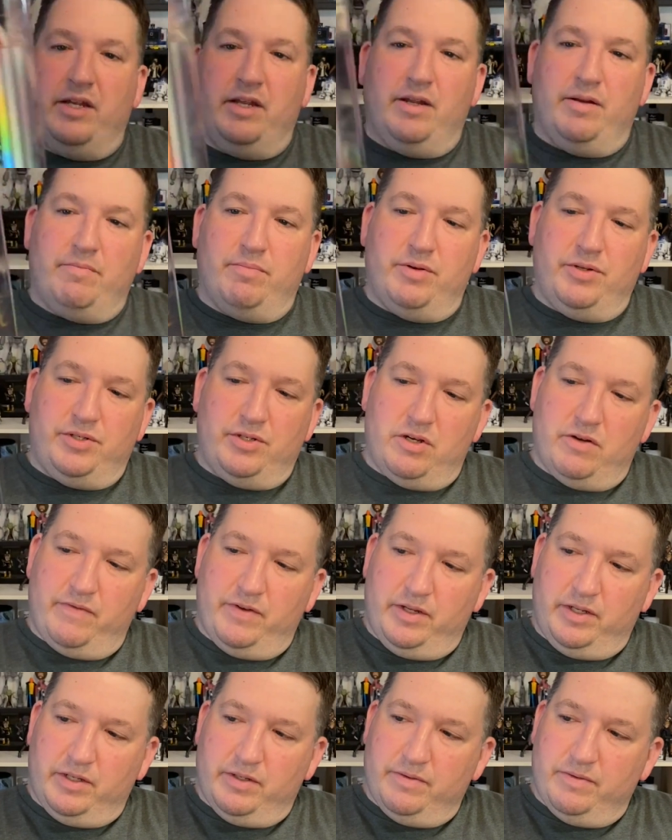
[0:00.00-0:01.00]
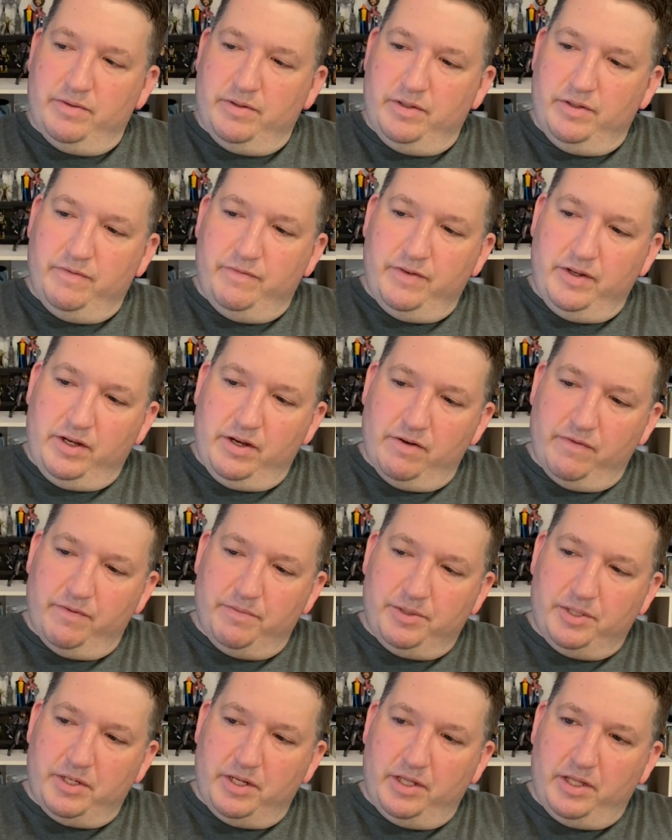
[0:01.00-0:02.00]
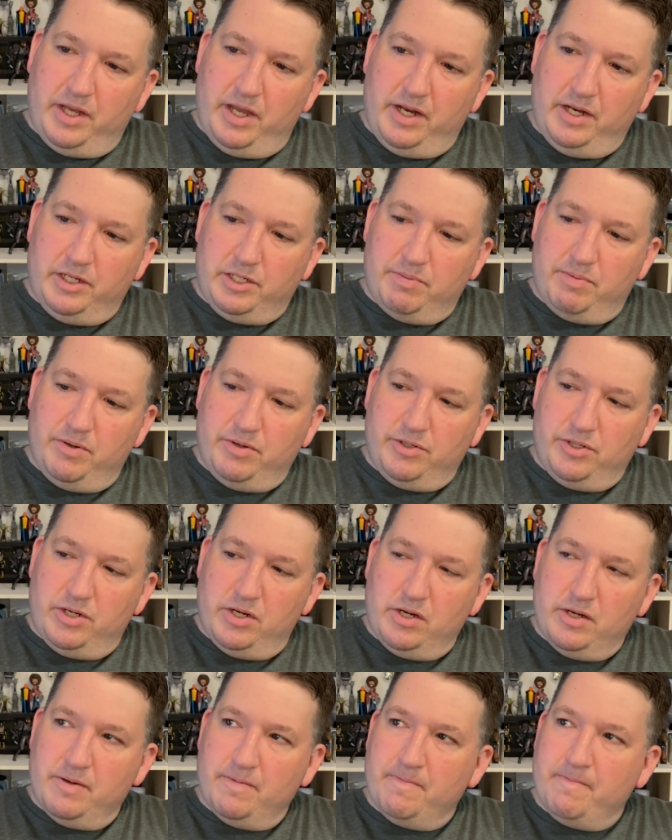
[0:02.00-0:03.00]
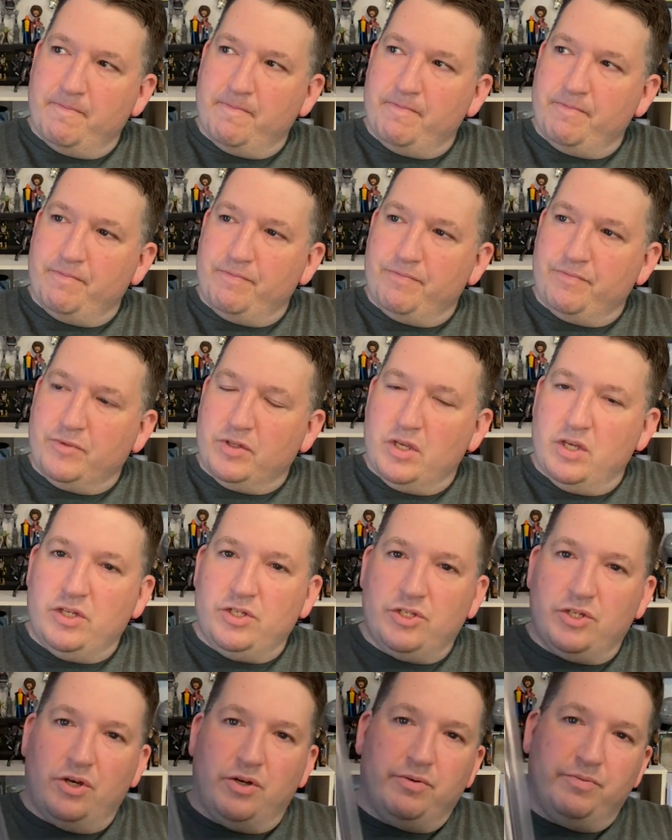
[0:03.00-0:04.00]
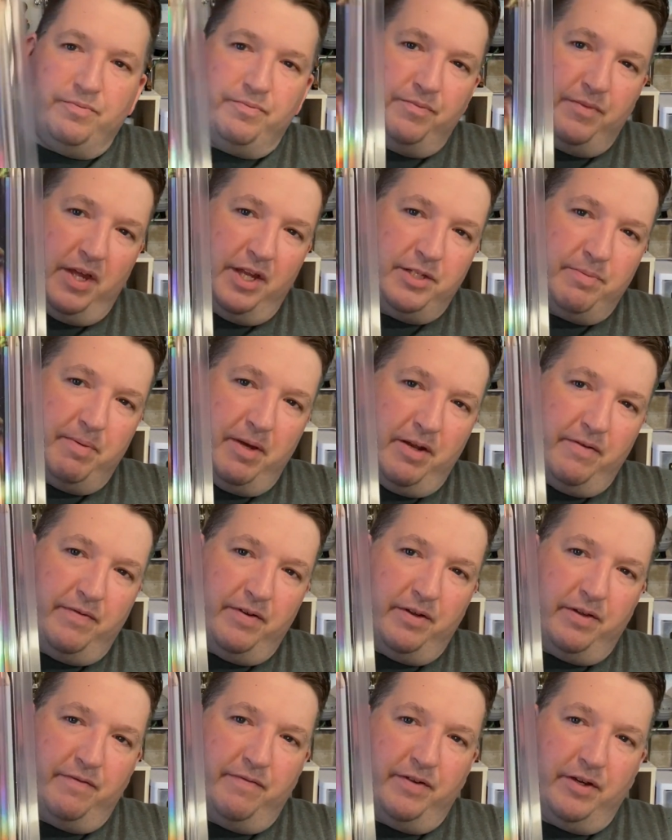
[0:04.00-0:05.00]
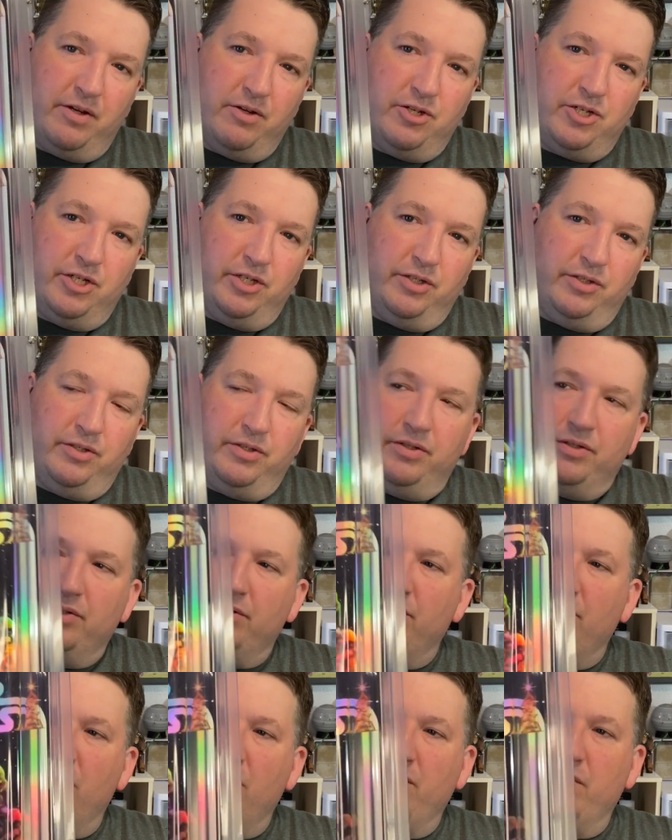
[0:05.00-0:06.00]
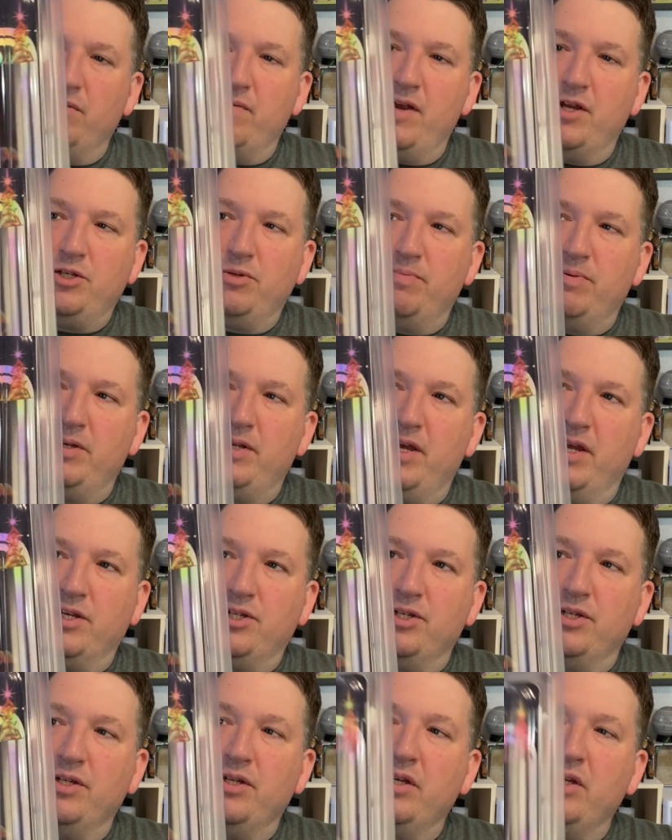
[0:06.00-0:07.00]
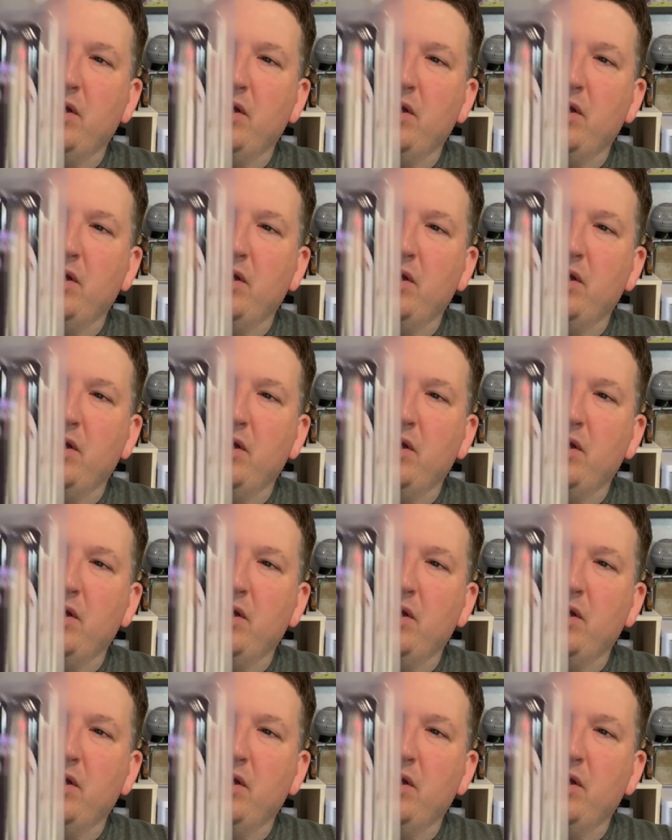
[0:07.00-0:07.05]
and preserving the figure from sunlight exposure. So that's a benefit of the FigureShield over the RetroProtection.